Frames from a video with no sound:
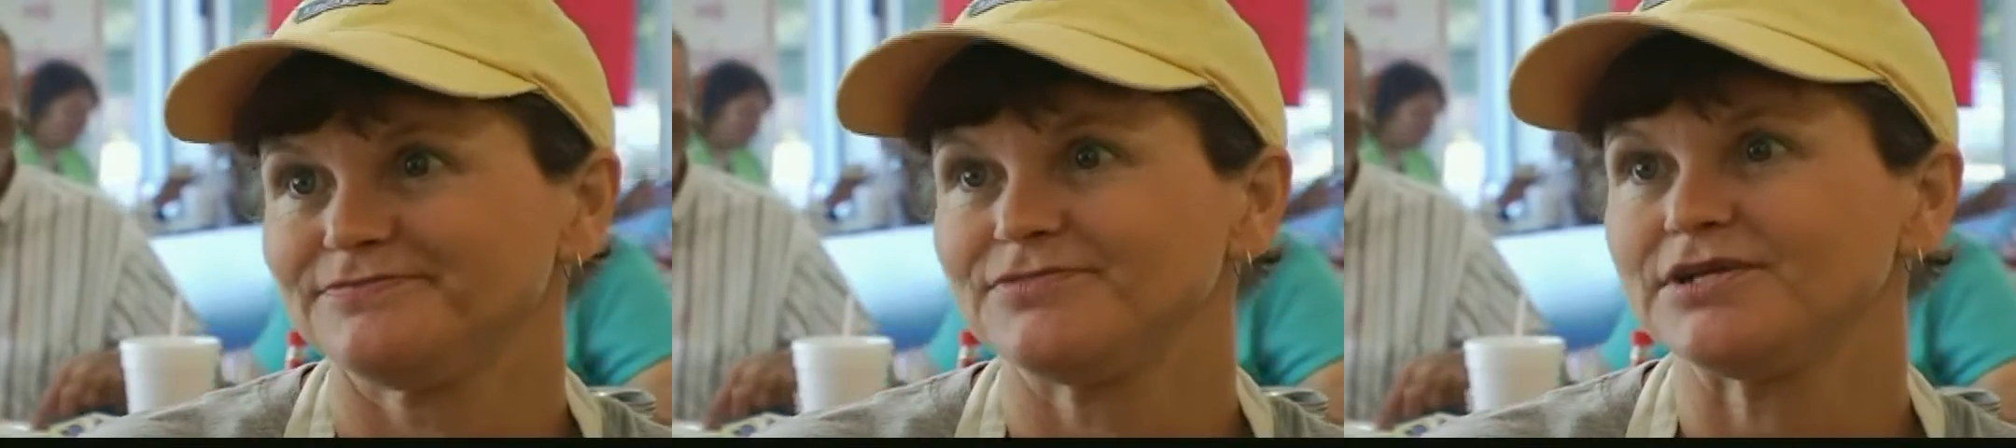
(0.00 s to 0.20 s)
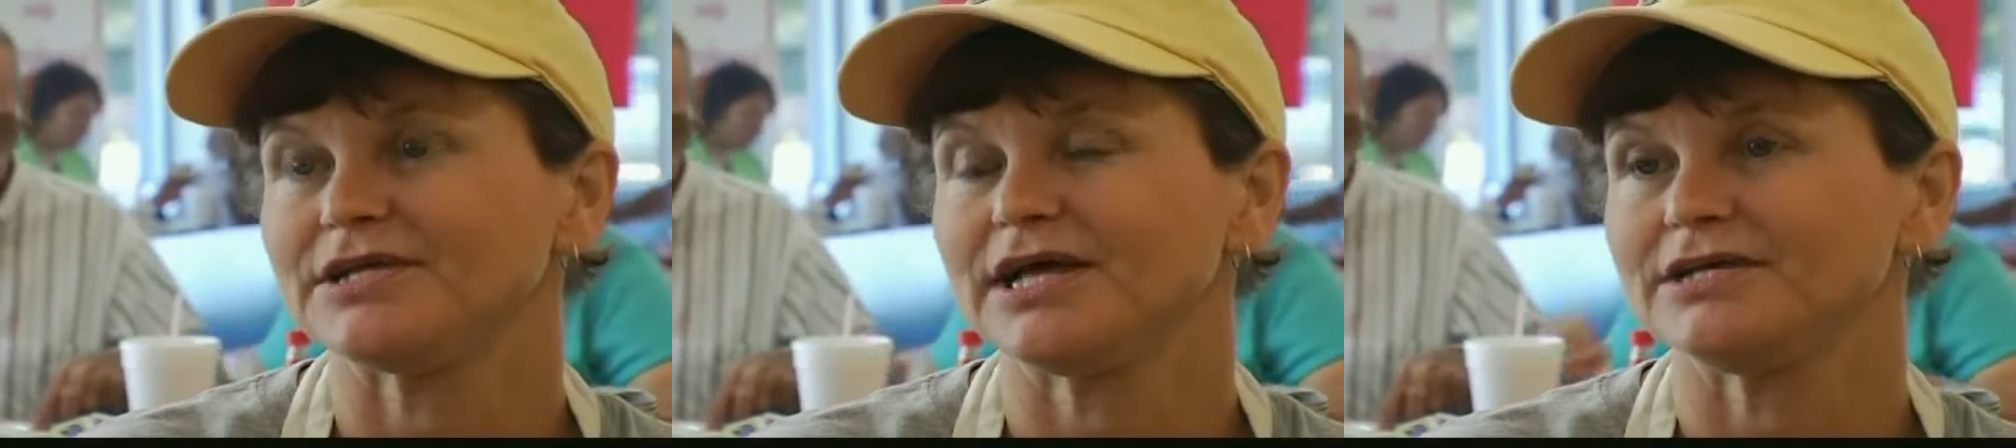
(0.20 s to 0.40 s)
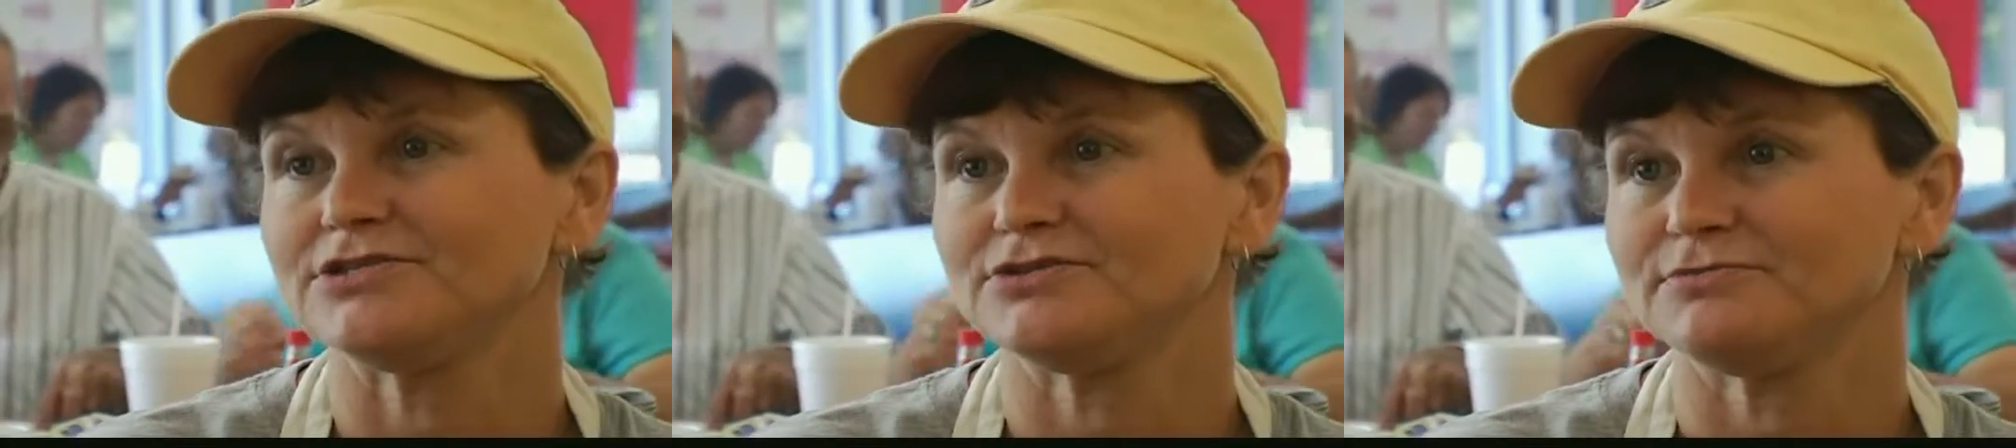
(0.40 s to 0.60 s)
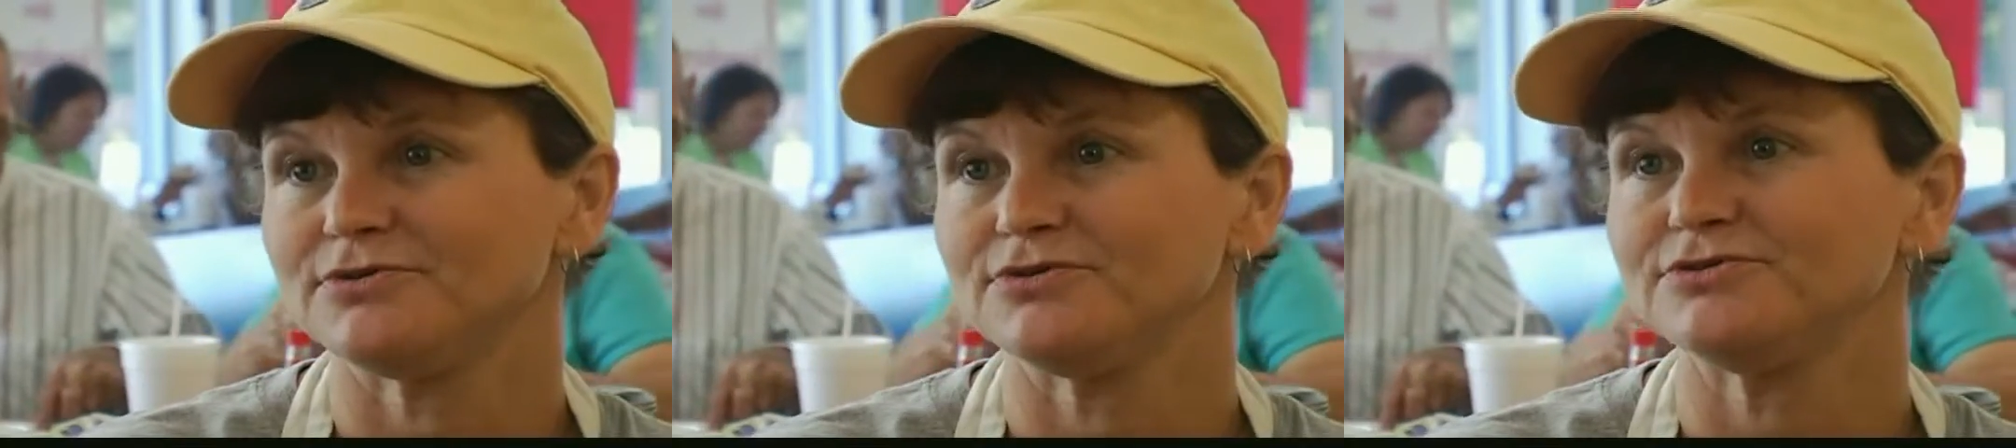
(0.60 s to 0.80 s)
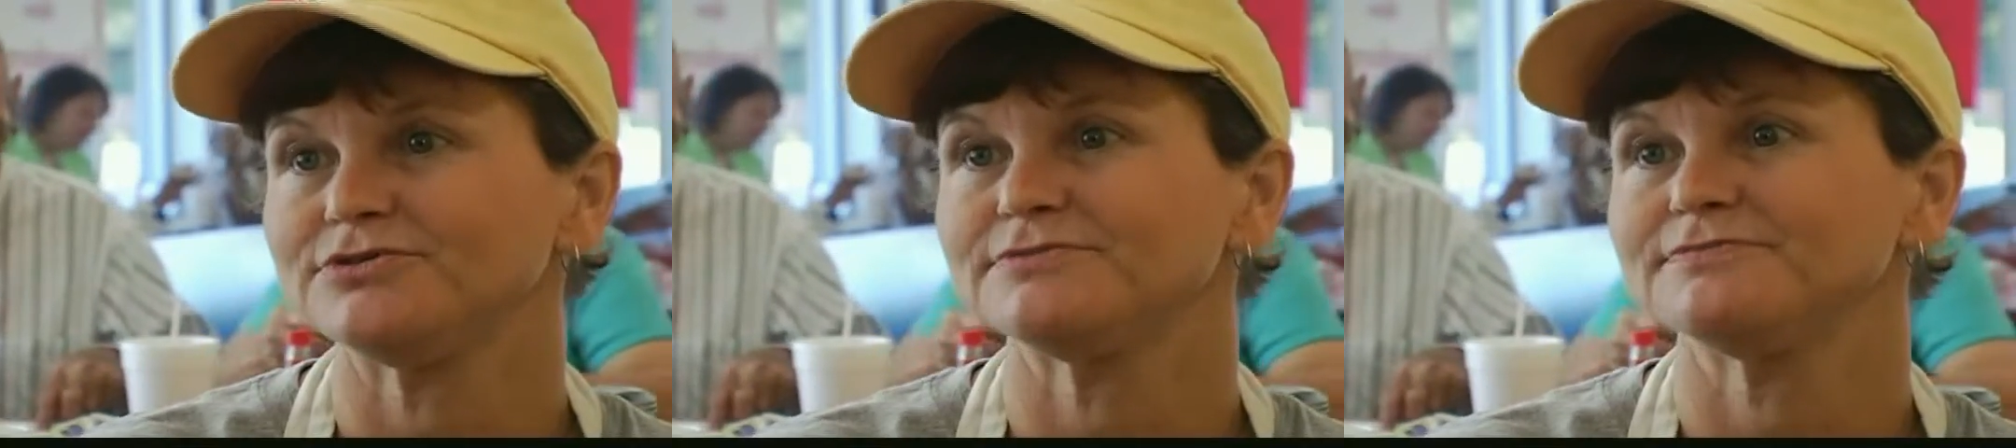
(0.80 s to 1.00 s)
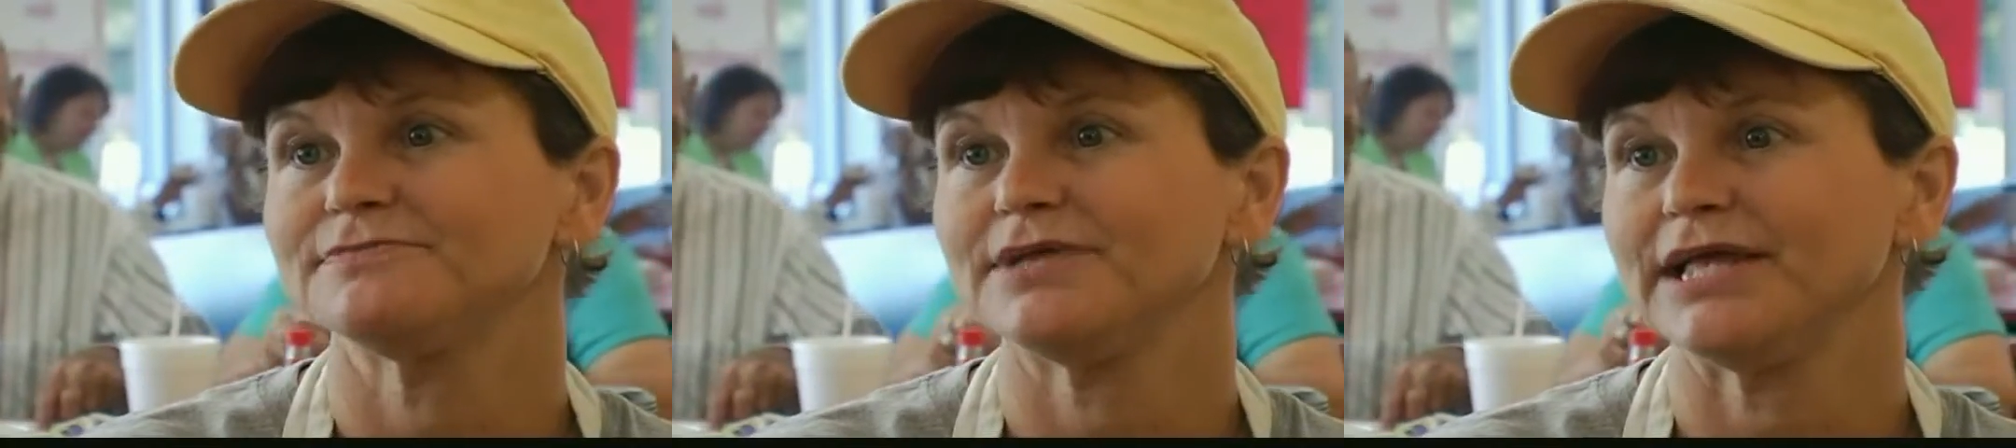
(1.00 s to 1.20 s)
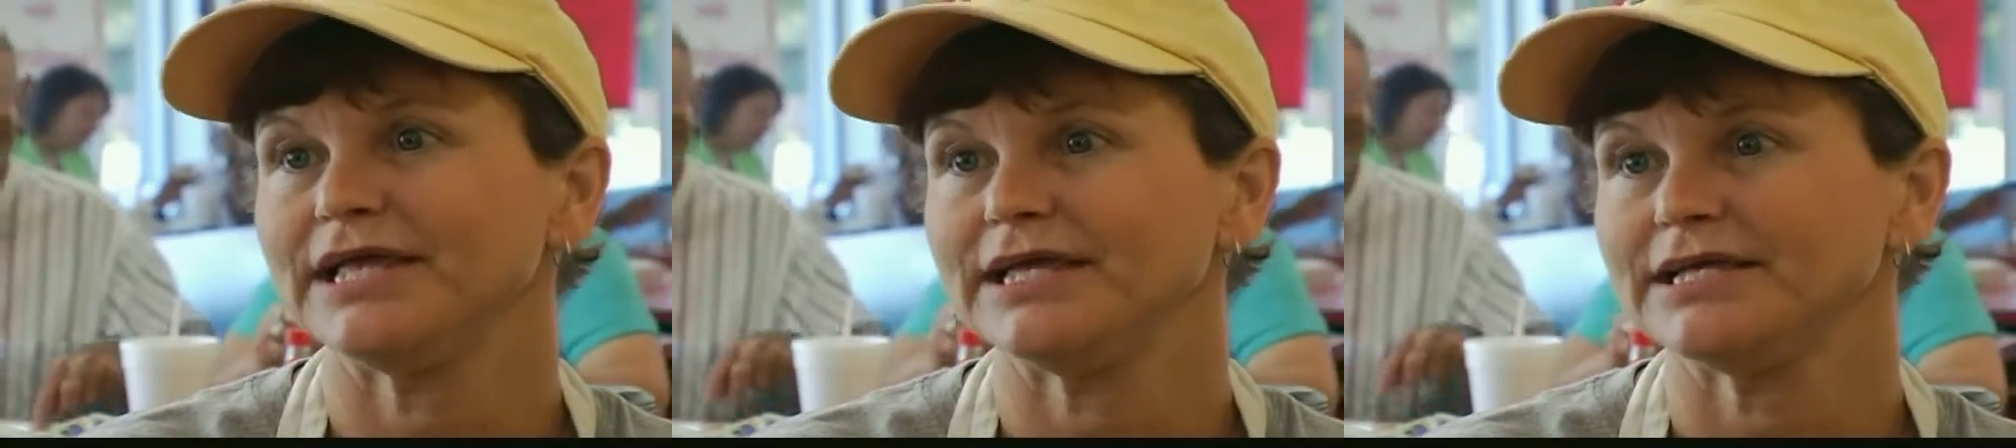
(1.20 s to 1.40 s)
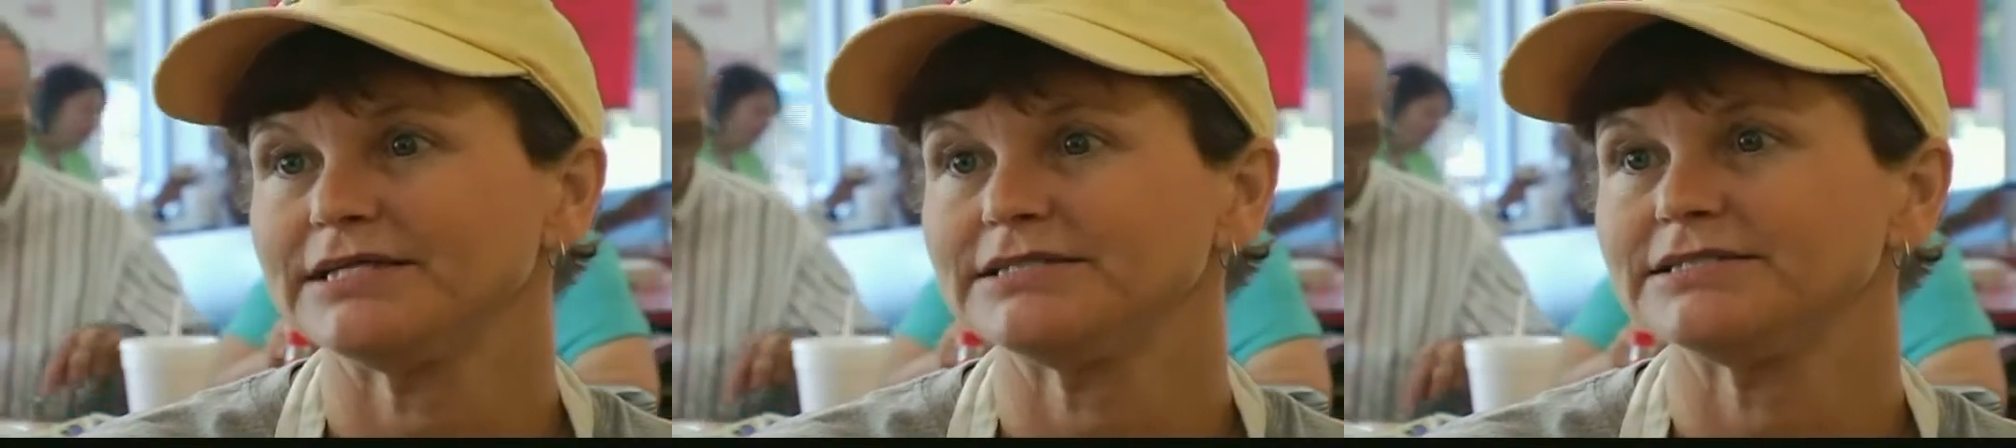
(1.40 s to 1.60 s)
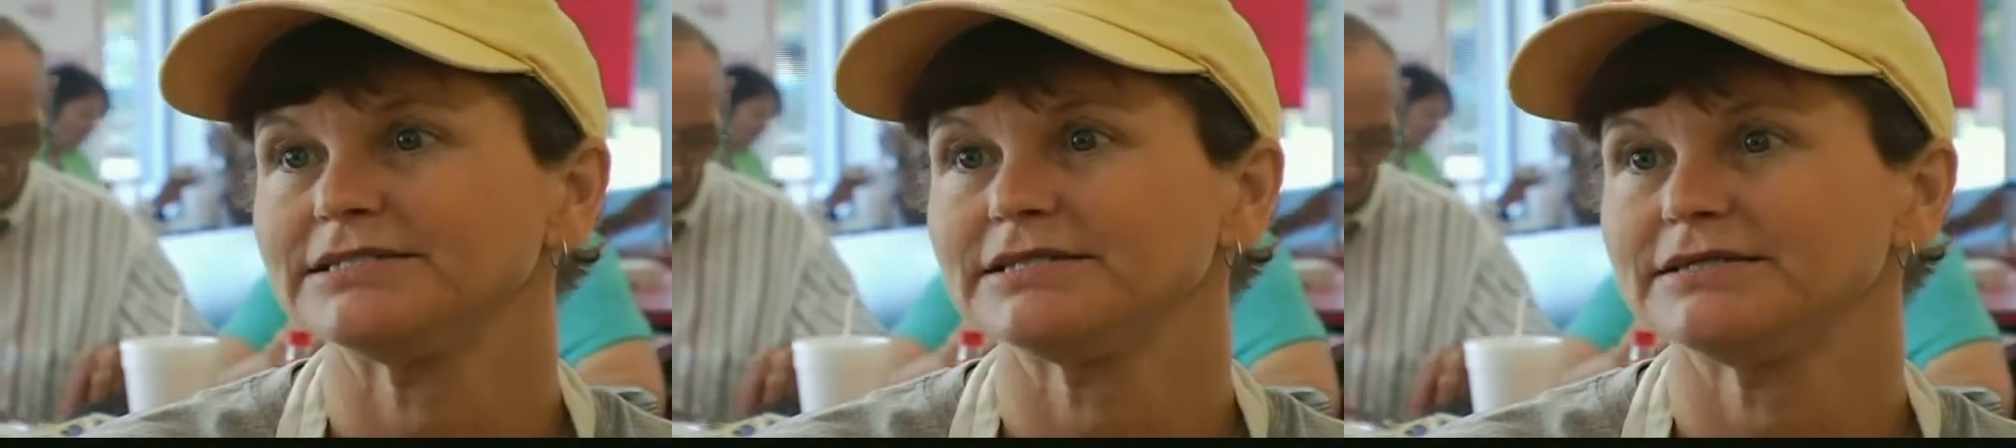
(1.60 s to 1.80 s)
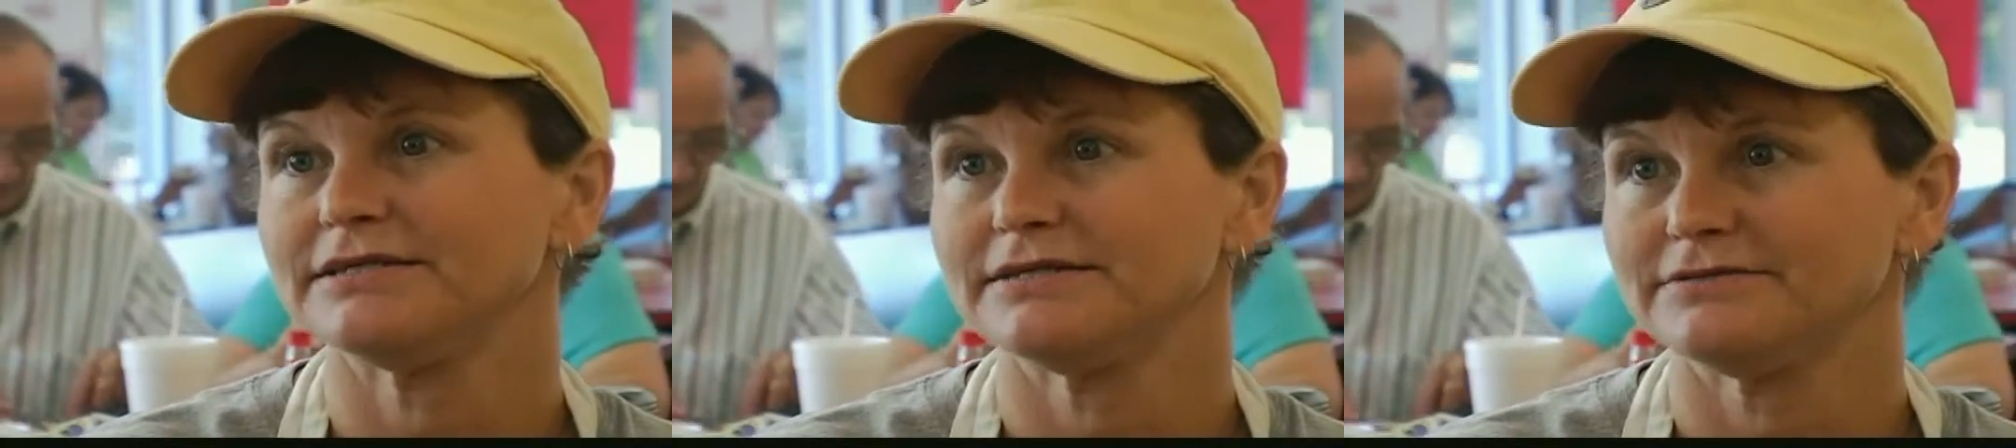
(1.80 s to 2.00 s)
the customers, and
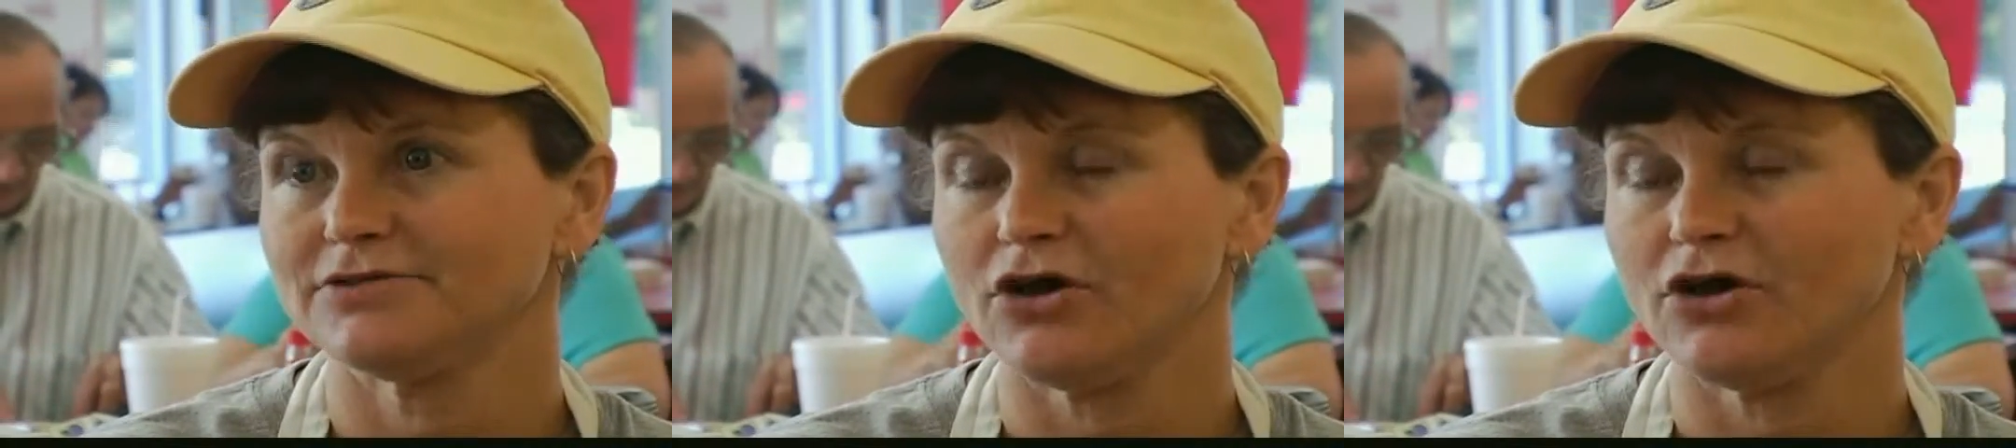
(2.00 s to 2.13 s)
uh,